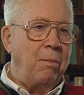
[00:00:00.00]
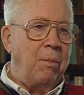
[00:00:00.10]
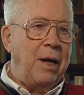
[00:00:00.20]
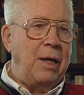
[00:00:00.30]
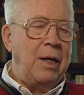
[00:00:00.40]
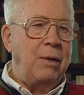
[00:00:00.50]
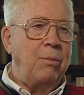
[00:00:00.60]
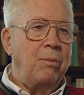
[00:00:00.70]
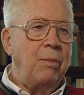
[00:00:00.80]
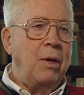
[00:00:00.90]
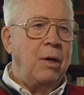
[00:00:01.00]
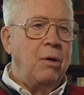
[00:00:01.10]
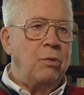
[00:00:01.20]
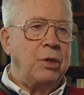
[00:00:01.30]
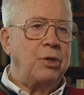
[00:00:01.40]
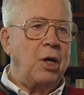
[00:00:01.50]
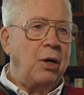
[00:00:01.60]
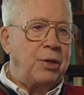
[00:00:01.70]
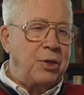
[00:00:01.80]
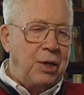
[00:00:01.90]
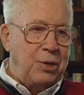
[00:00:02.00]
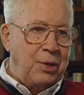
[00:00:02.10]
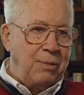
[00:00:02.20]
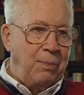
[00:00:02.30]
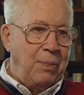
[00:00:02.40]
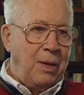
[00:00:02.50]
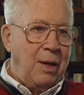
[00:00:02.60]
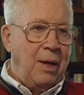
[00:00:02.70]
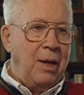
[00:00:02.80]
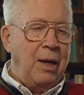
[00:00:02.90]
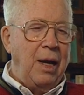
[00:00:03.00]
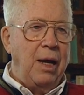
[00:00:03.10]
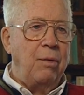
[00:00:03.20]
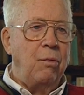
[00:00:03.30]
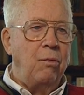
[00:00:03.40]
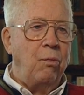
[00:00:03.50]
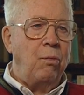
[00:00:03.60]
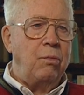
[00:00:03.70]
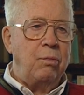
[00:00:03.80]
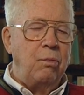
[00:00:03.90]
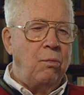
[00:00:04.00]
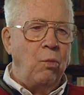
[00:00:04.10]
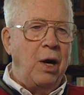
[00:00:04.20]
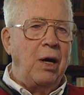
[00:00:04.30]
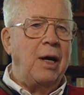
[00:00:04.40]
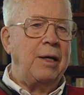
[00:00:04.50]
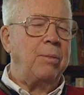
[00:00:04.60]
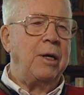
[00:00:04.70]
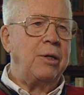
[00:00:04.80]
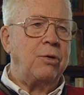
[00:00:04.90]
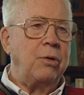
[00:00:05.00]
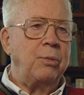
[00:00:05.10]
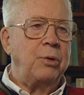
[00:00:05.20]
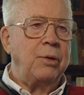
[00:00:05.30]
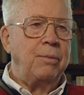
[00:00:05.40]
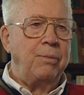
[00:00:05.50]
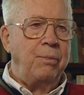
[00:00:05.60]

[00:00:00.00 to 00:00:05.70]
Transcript: but he was a solid citizen and well liked by his troops.